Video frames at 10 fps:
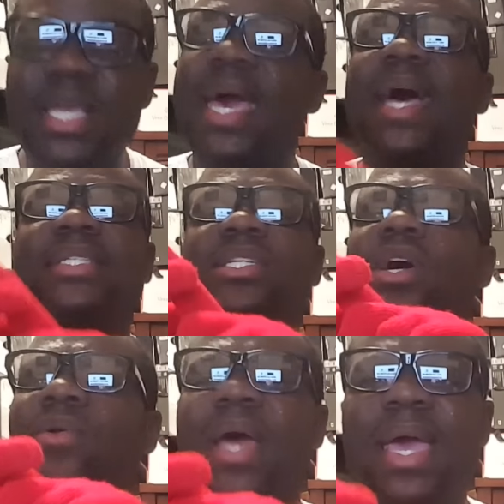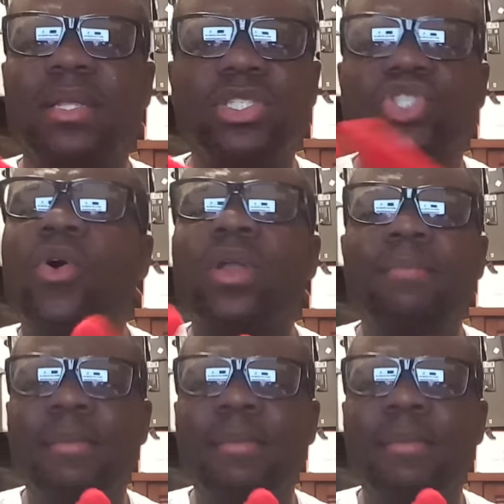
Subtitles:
He has, you know, like Jordan